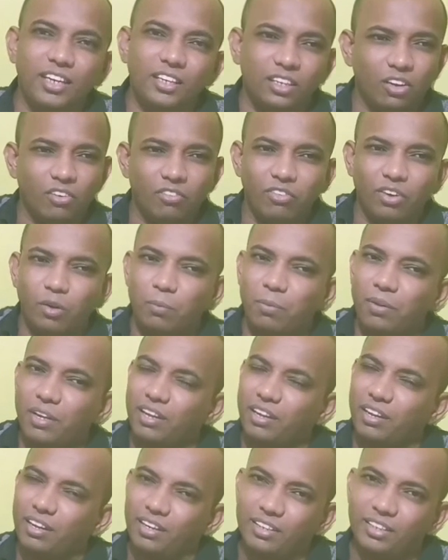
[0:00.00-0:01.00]
dividend
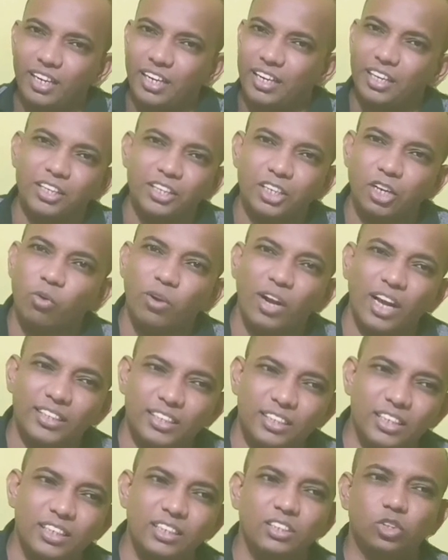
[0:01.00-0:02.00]
will be taken
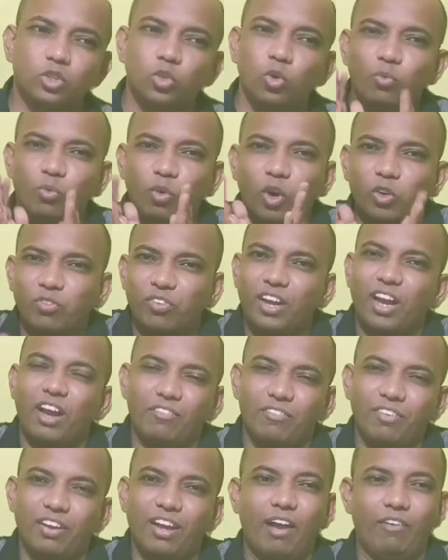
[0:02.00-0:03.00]
down as it is. So
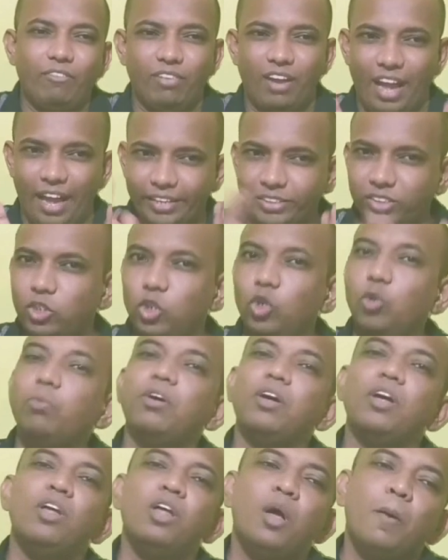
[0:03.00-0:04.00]
what we have
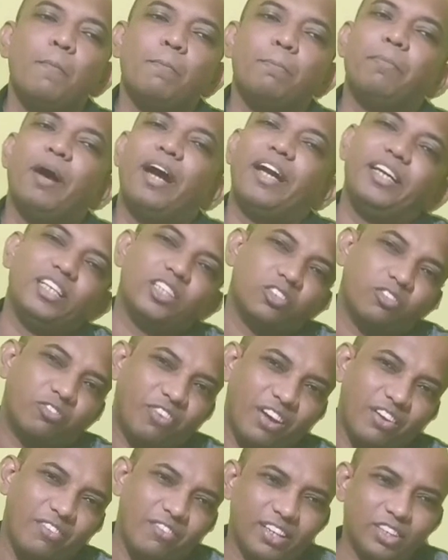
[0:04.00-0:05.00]
x cube
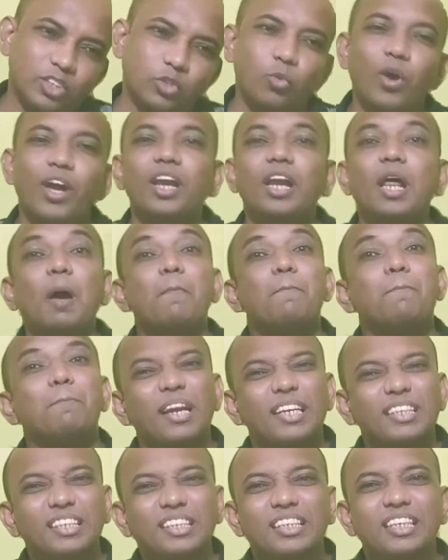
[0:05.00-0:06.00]
minus 5x
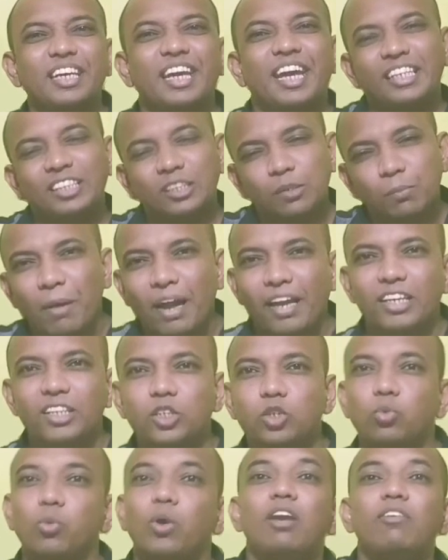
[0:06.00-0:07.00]
square plus 3x
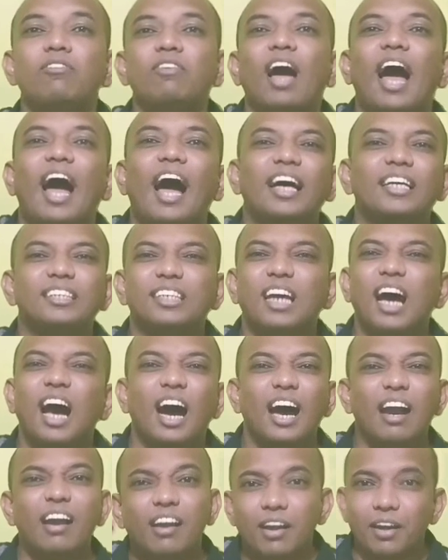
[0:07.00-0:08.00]
minus 12
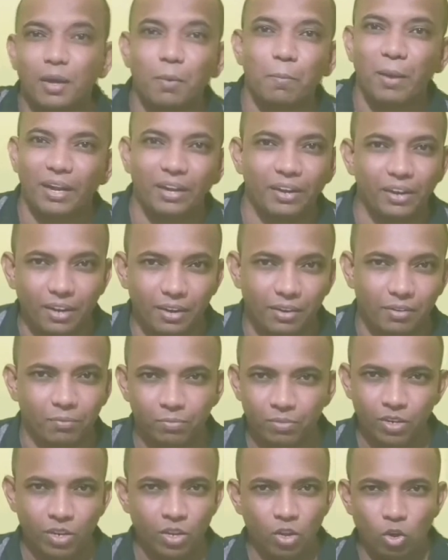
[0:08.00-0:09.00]
as our
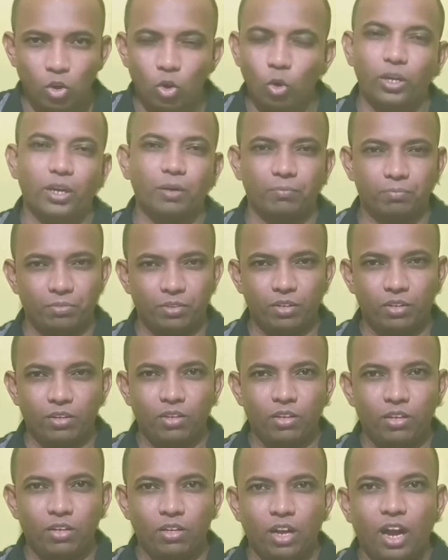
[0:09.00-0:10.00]
remainder. Okay,